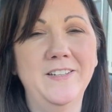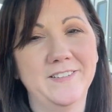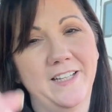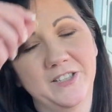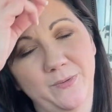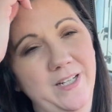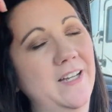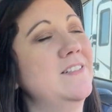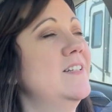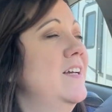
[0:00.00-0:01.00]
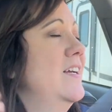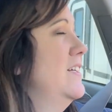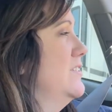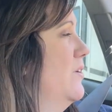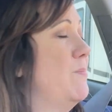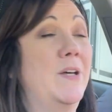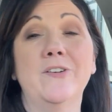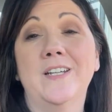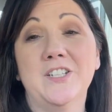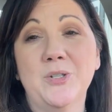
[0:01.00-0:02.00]
this last weekend. So I
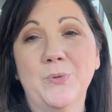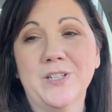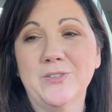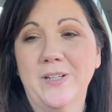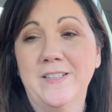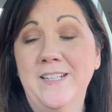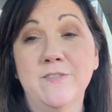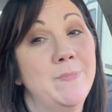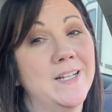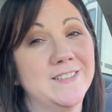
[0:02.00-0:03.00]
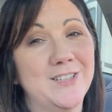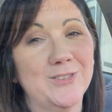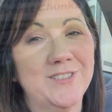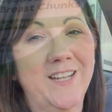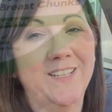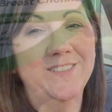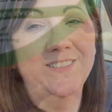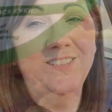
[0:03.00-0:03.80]
better get to work so I can give my skills test.